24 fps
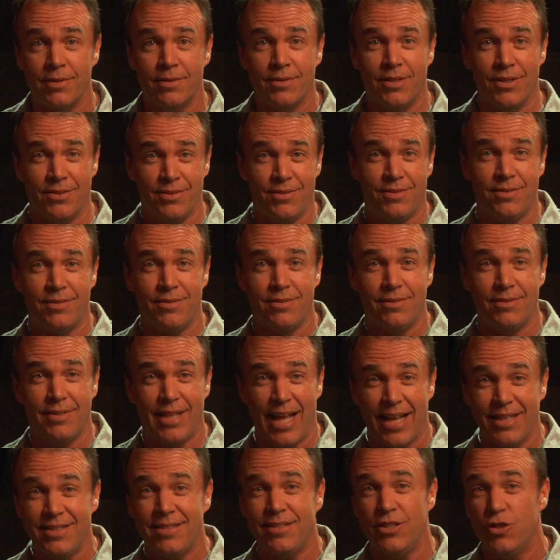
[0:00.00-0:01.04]
Does
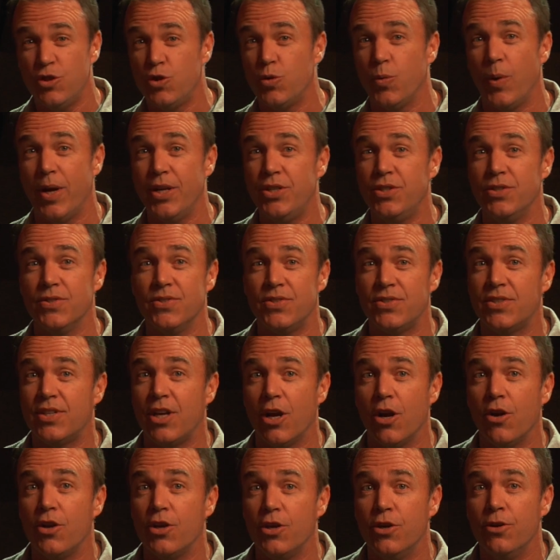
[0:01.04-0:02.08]
that situation
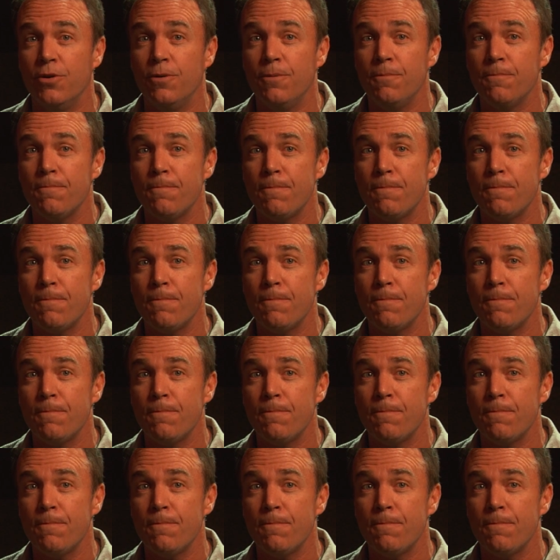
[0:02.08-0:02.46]
scare you?"